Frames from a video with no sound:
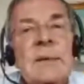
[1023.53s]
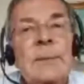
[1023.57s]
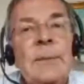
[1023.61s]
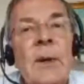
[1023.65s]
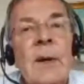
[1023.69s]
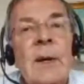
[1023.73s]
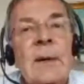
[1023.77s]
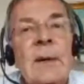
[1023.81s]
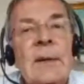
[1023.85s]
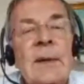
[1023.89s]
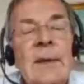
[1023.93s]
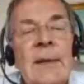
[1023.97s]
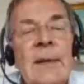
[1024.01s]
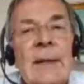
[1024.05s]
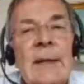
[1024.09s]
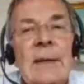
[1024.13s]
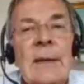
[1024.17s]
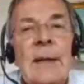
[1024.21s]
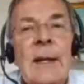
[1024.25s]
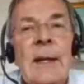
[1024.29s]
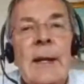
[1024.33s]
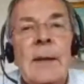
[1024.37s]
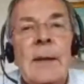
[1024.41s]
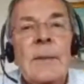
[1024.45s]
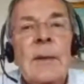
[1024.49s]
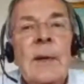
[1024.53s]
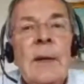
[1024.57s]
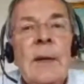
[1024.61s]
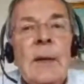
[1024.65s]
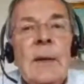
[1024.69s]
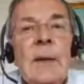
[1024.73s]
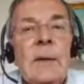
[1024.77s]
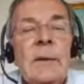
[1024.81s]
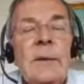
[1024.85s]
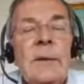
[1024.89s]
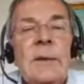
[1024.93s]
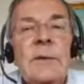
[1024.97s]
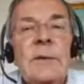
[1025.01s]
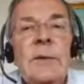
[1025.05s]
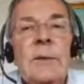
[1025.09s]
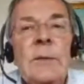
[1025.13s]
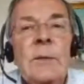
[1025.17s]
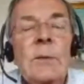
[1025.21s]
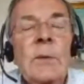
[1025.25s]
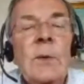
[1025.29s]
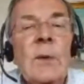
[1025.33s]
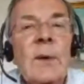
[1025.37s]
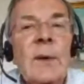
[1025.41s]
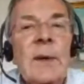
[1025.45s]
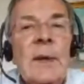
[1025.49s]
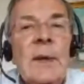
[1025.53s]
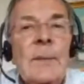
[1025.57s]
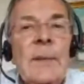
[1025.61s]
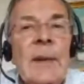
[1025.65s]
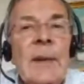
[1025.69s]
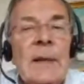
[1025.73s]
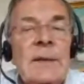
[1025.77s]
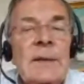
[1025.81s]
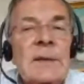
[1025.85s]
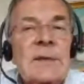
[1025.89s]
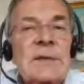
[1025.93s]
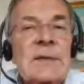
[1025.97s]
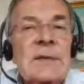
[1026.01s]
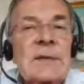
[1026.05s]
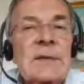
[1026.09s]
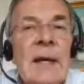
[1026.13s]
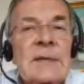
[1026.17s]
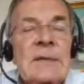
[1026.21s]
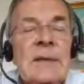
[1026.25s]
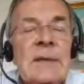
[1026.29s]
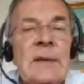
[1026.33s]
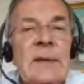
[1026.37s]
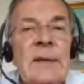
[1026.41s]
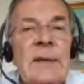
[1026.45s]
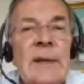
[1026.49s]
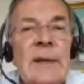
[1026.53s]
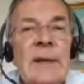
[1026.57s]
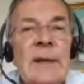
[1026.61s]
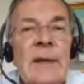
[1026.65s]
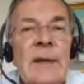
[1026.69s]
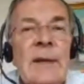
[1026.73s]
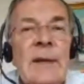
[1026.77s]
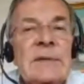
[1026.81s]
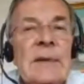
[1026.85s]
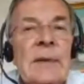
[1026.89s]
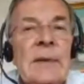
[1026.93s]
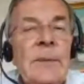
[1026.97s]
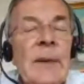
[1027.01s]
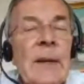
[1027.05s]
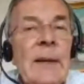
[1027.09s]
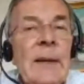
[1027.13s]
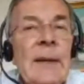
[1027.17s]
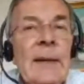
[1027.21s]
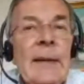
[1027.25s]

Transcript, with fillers: a part of that camp, that do worry about the size of the deficit.